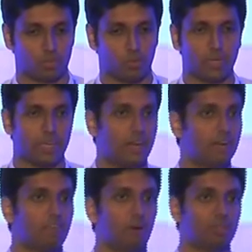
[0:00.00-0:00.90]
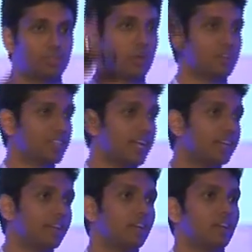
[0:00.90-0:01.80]
went ahead, found the store
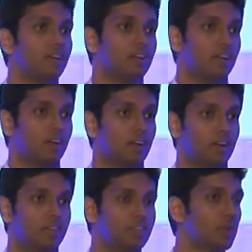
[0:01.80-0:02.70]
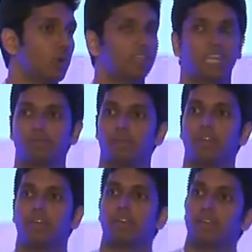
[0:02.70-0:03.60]
site, installed the game from
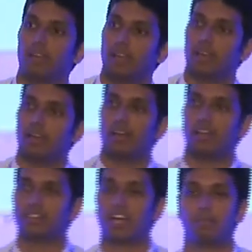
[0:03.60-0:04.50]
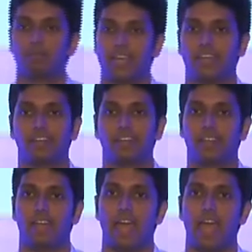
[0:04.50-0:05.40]
there, started playing
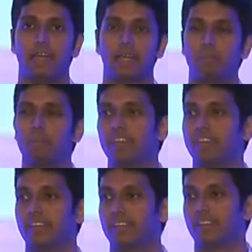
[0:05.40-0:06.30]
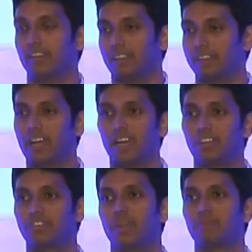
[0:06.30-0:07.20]
it, and immediately the
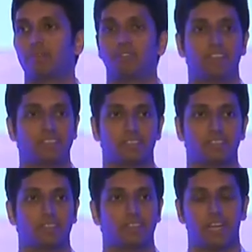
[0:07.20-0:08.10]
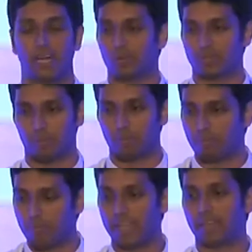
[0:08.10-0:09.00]
colors drained from our faces. It was a
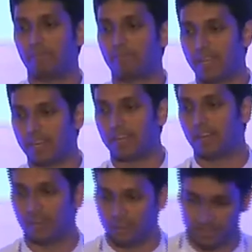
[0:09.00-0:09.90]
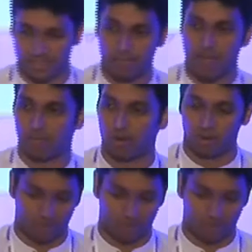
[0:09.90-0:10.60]
big, big setback for all of